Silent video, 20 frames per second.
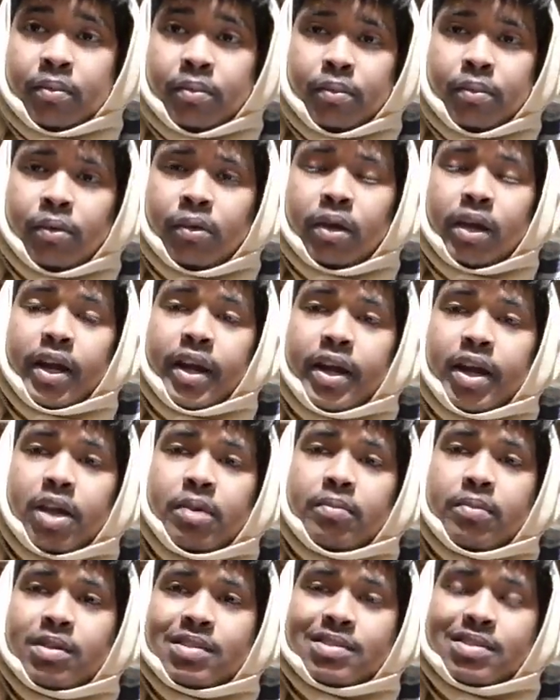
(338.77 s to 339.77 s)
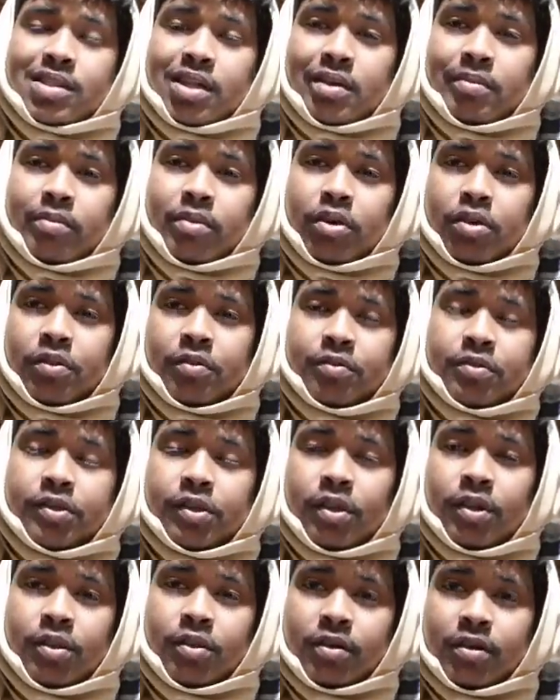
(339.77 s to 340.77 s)
Molarity means number of
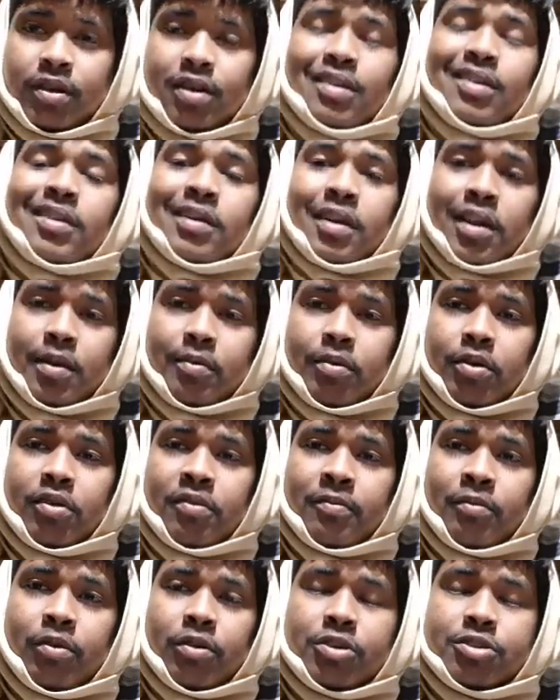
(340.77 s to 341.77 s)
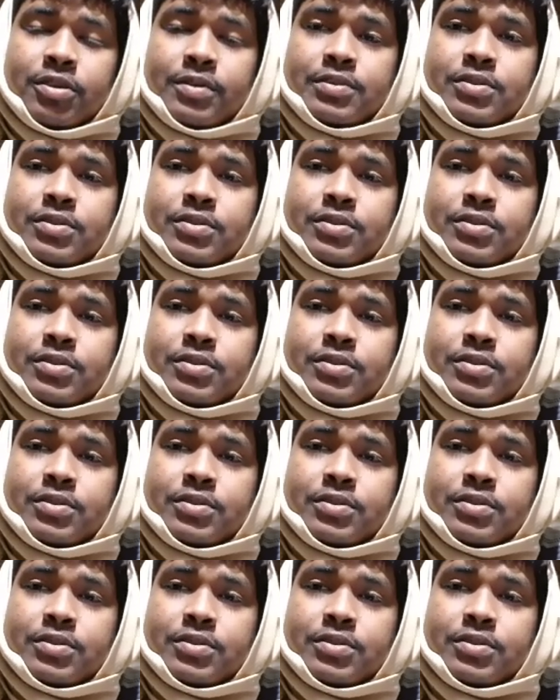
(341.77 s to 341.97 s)
moles